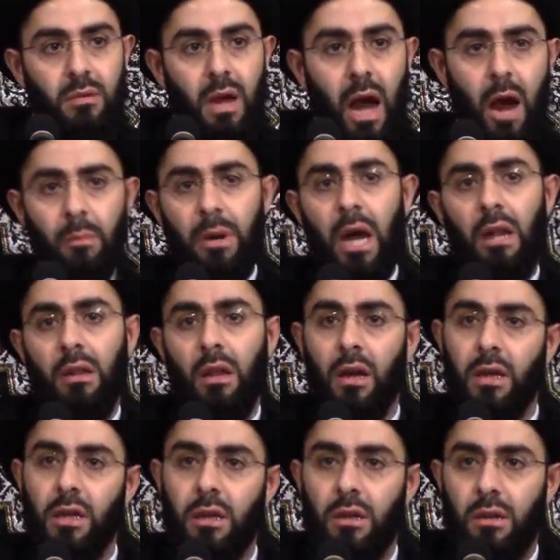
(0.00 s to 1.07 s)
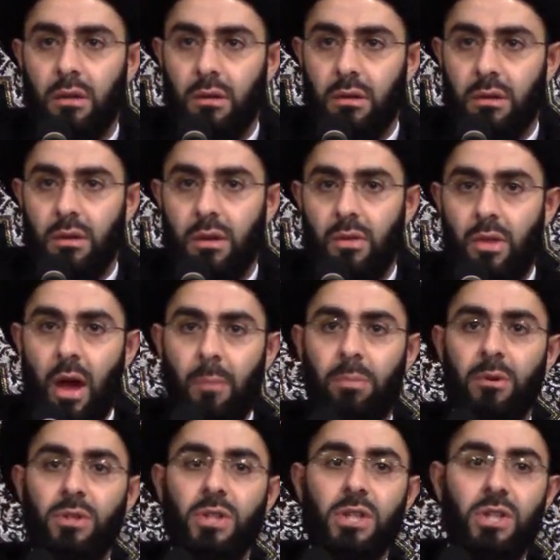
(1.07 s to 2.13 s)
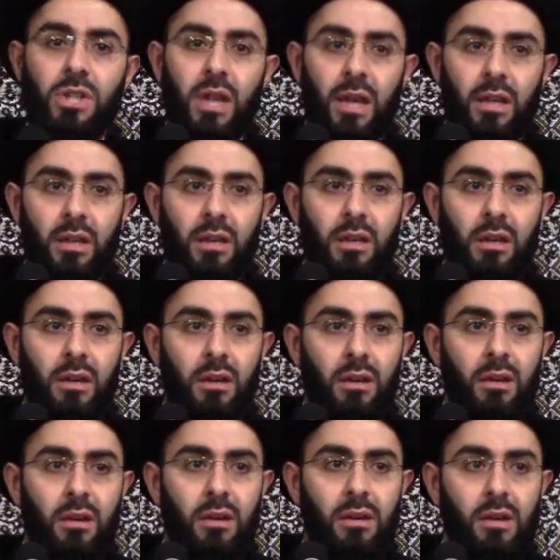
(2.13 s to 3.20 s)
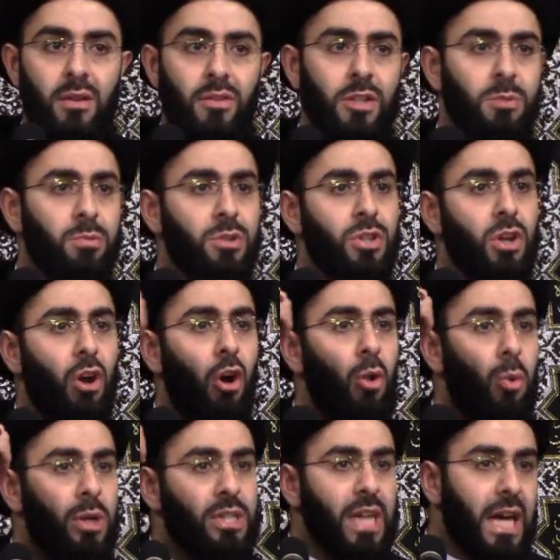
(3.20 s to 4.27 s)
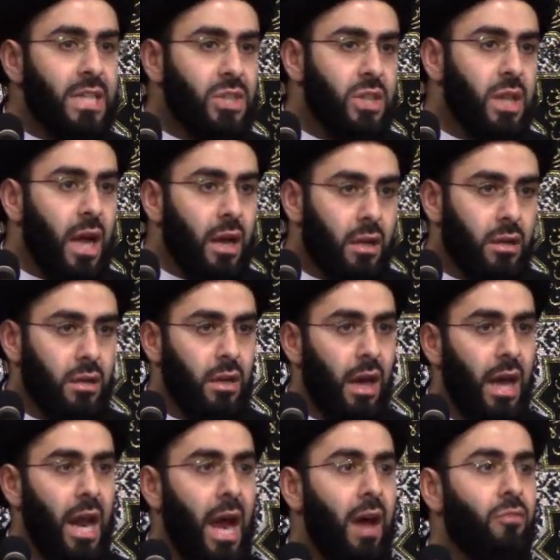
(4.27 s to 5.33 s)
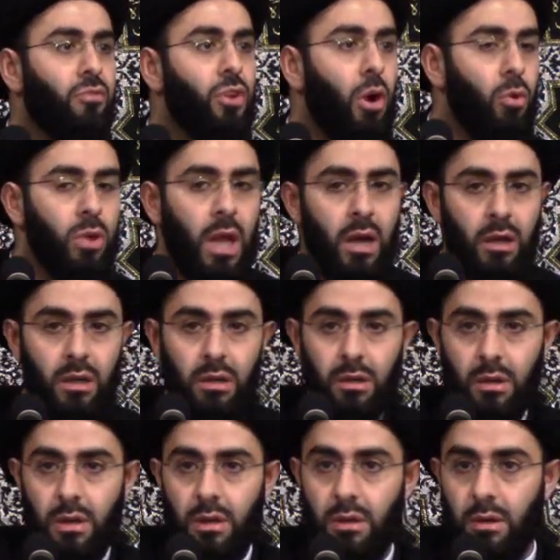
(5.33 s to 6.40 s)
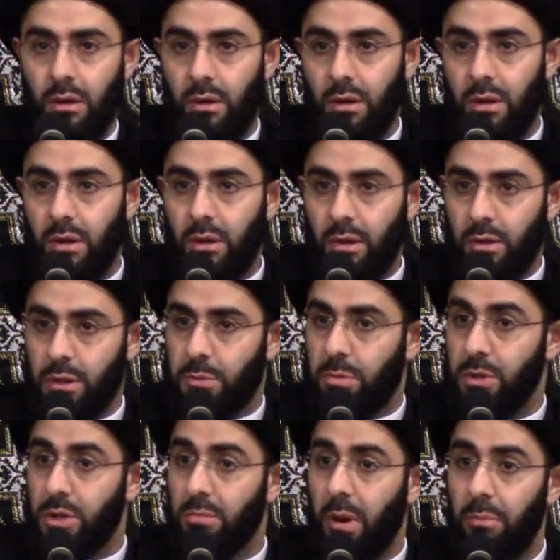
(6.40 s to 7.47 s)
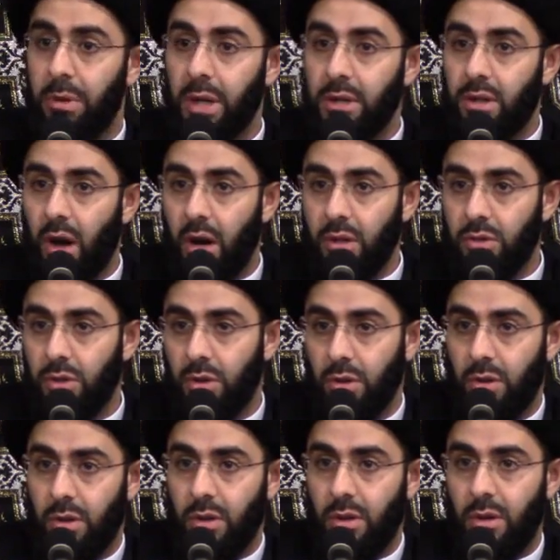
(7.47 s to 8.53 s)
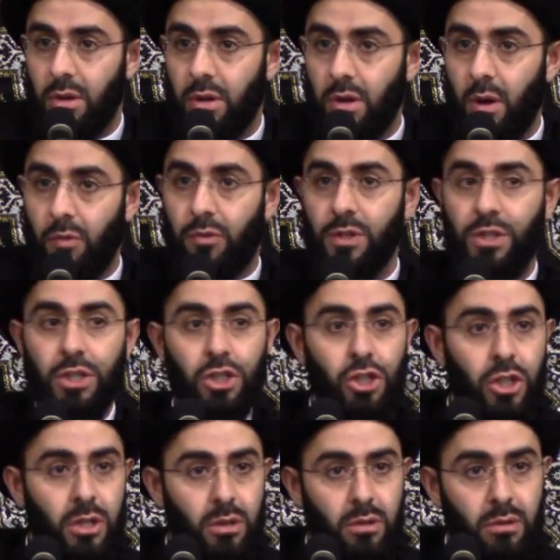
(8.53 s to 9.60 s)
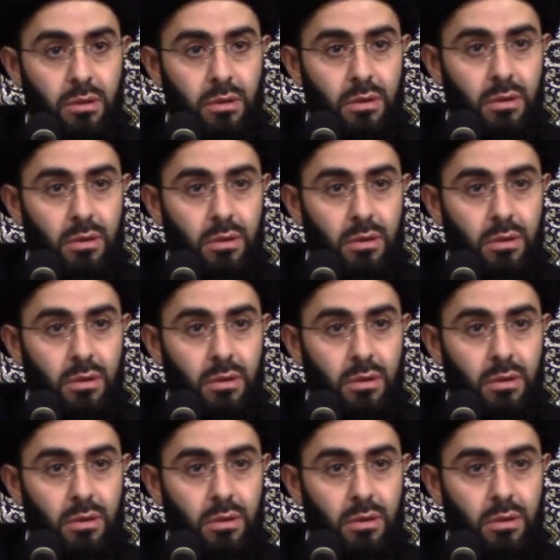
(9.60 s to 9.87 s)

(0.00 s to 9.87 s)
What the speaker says: I'm not lucky. That person's lucky. This person always has luck, and I have no luck. This person might be a doctor, a physician,